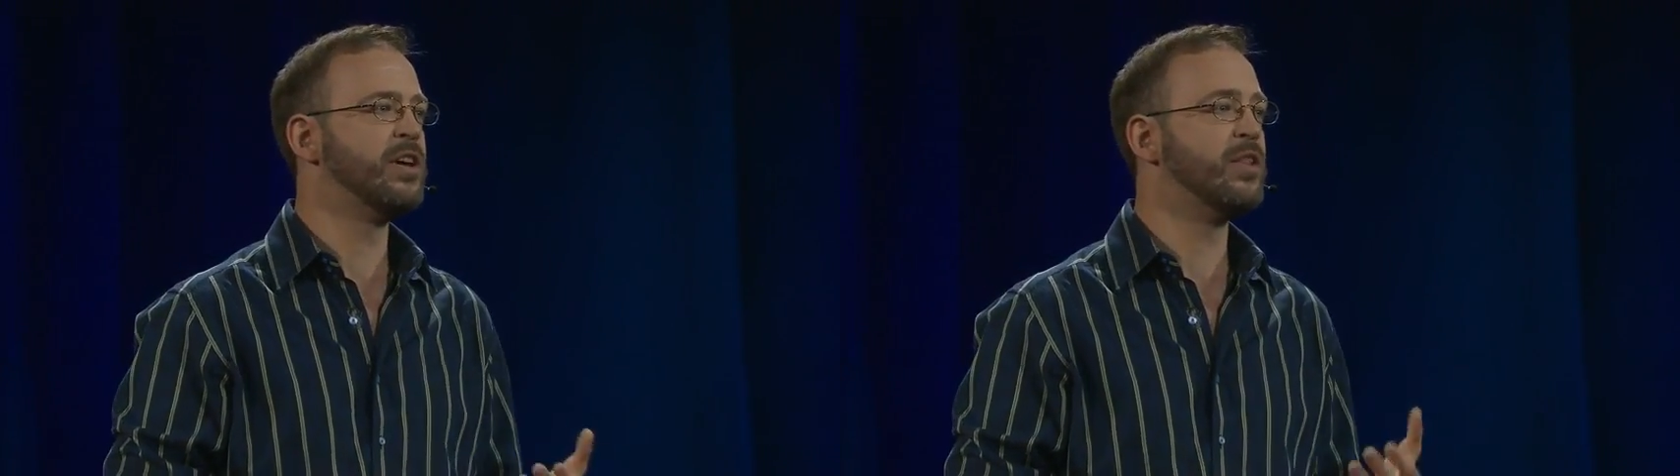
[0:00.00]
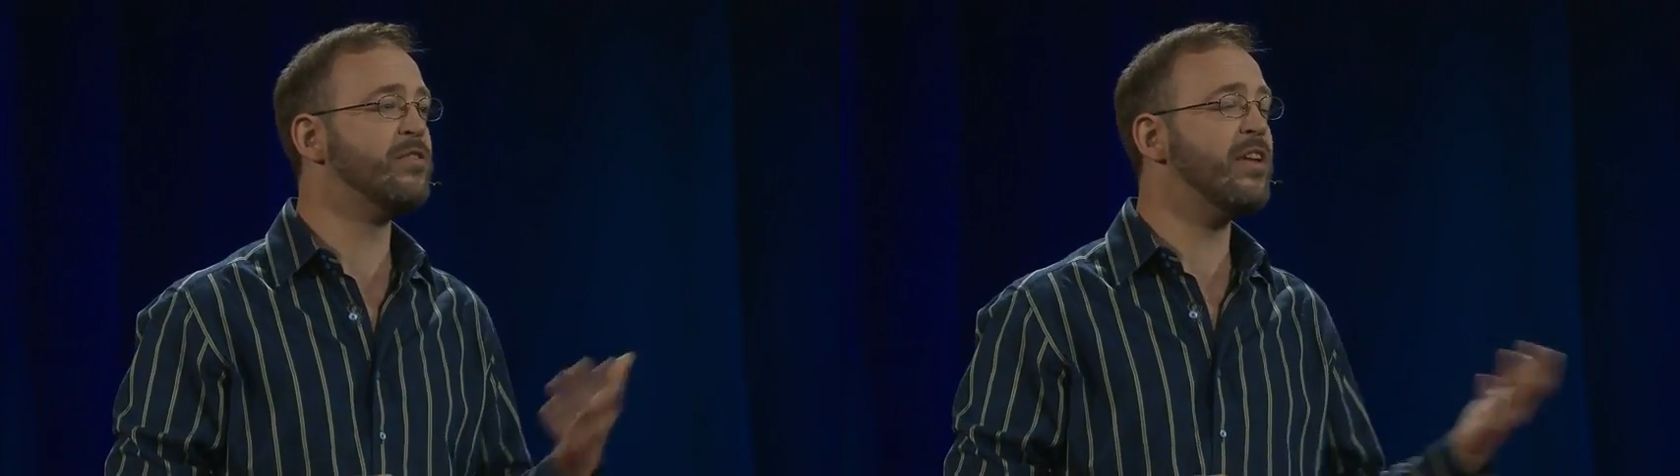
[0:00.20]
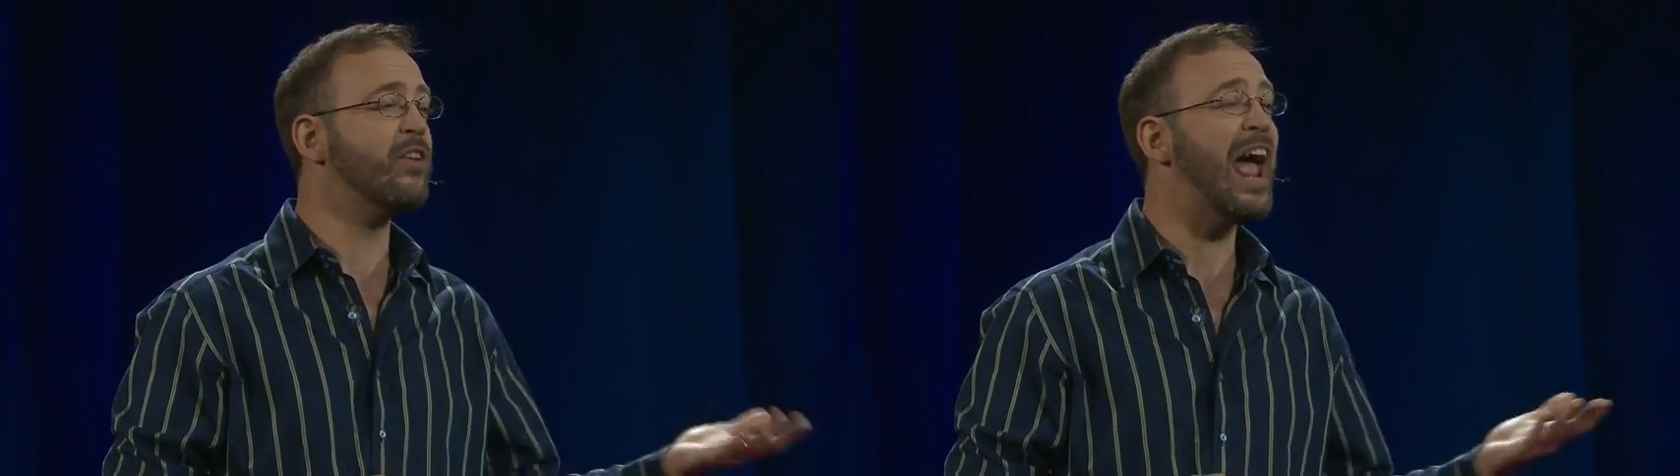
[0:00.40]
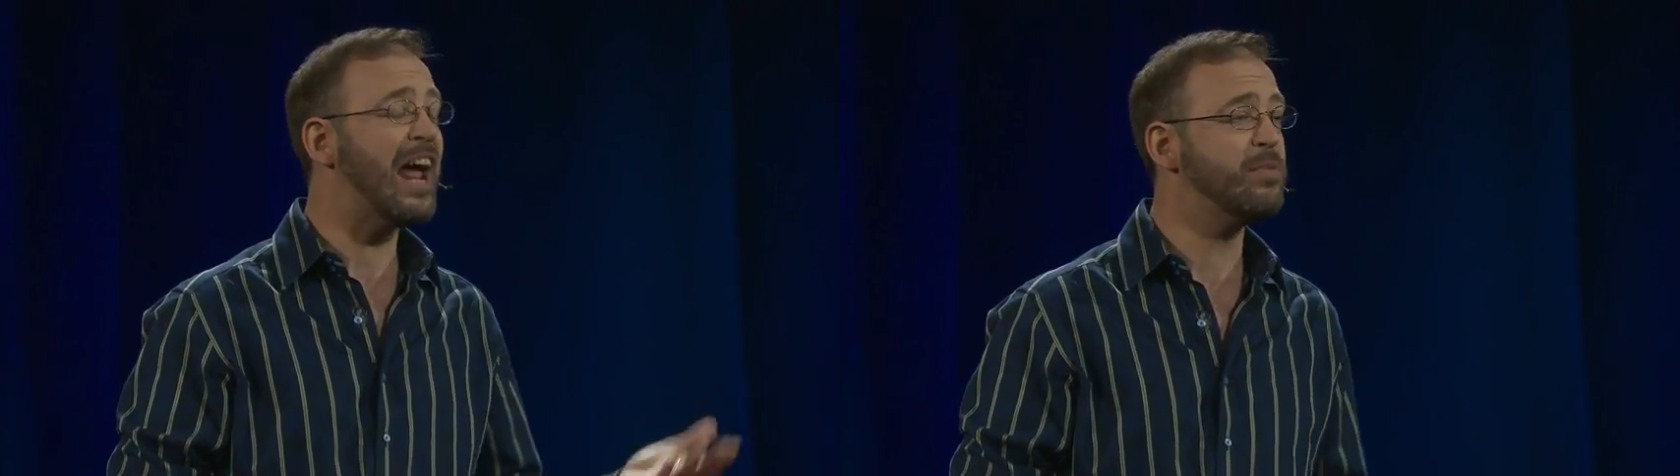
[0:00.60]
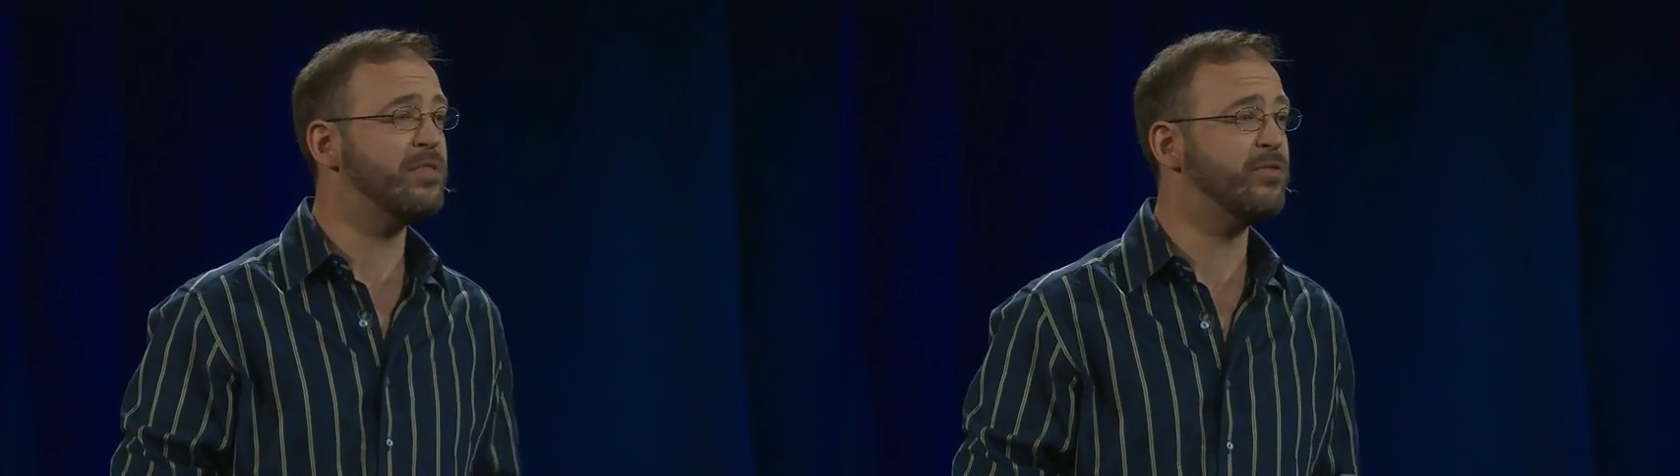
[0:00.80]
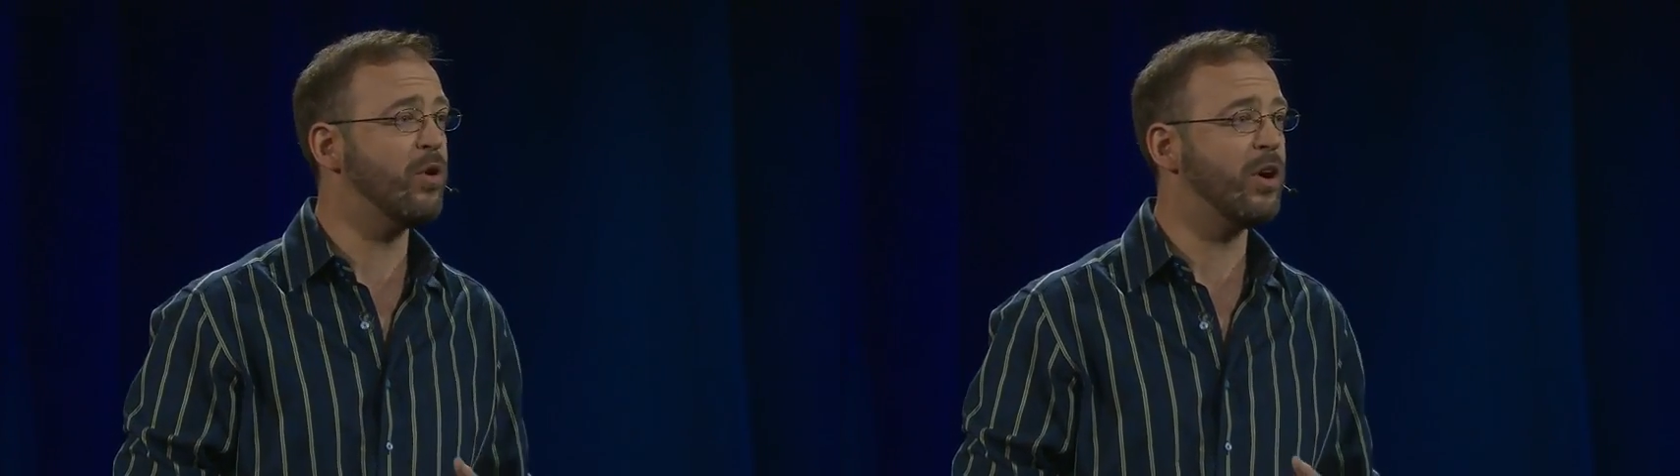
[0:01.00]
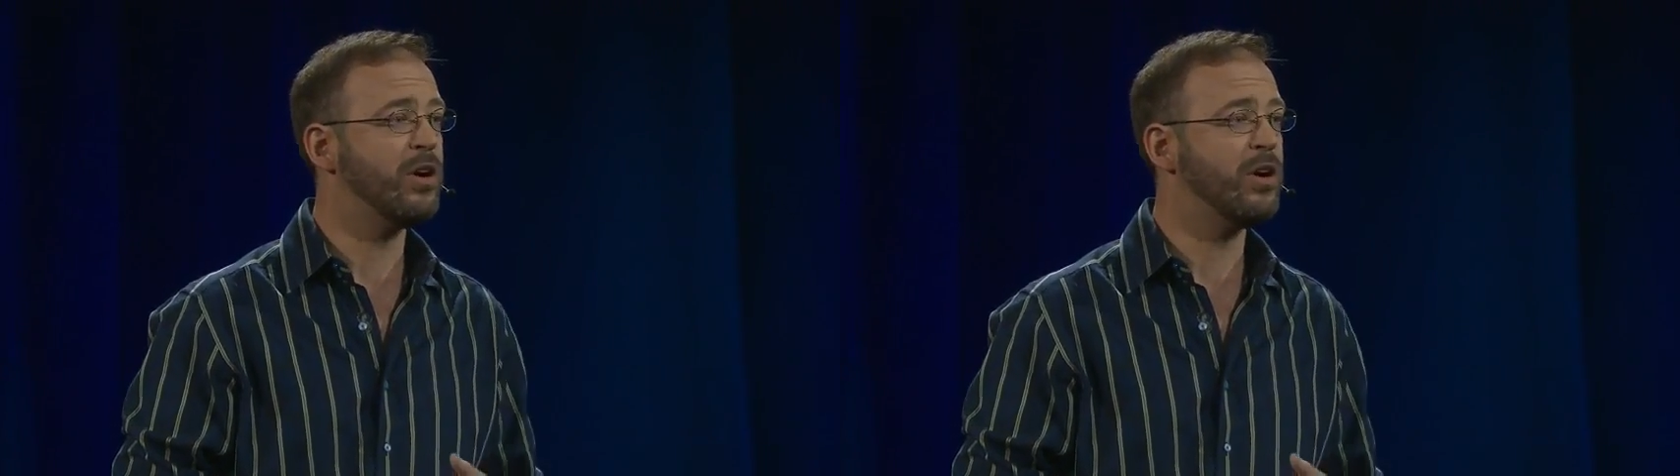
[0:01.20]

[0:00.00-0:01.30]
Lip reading: that we've never had before.